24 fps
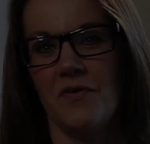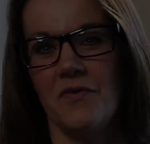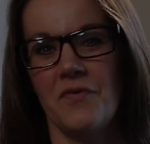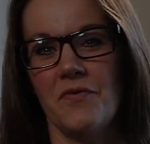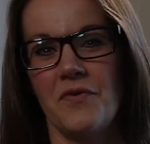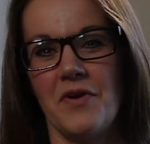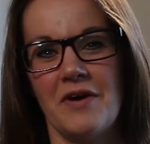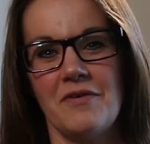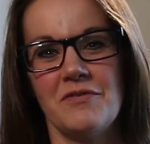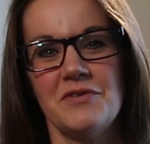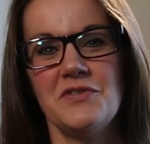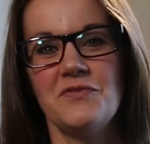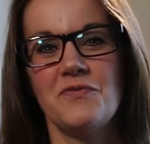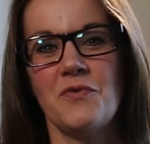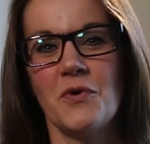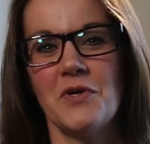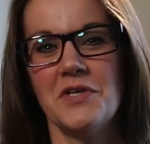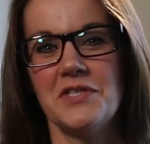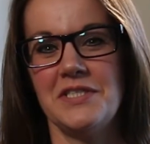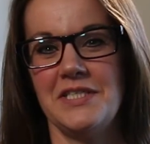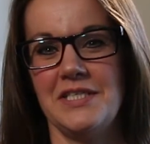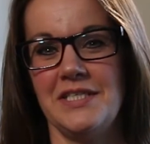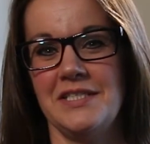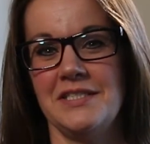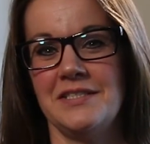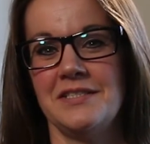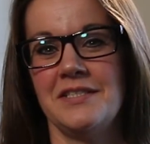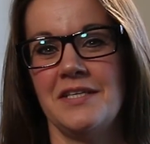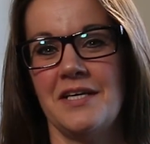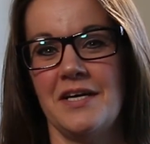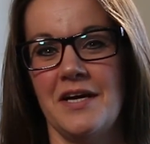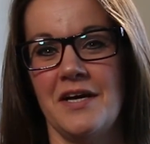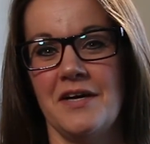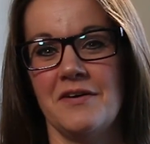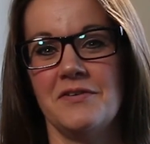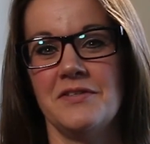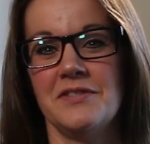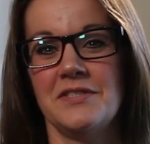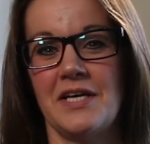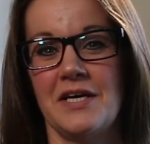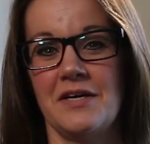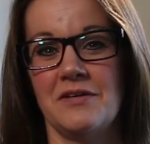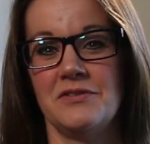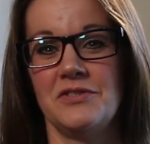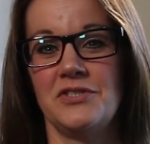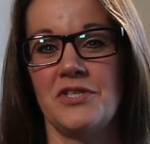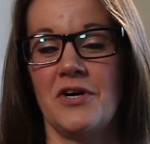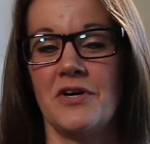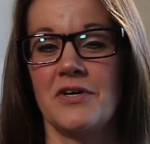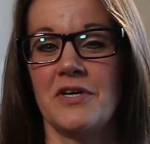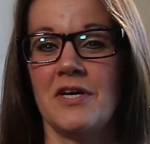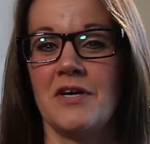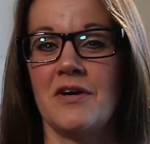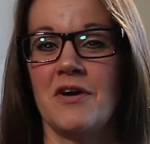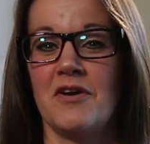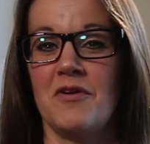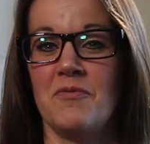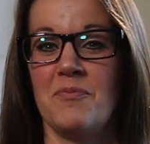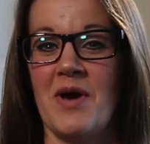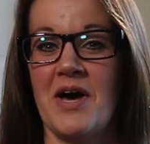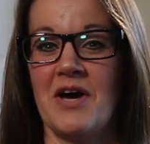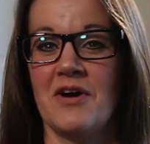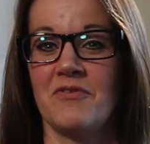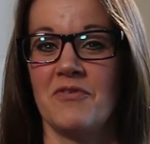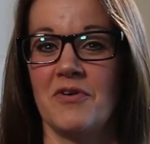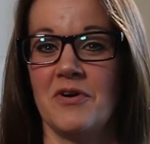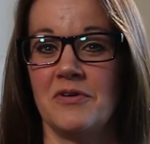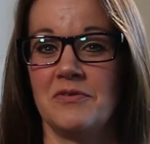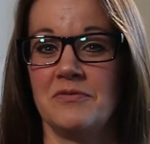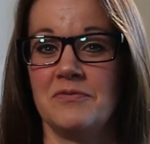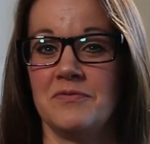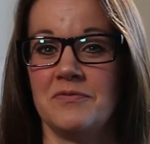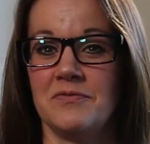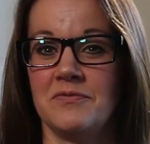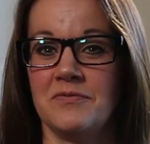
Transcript: When I was 14, I was out jogging on a back road.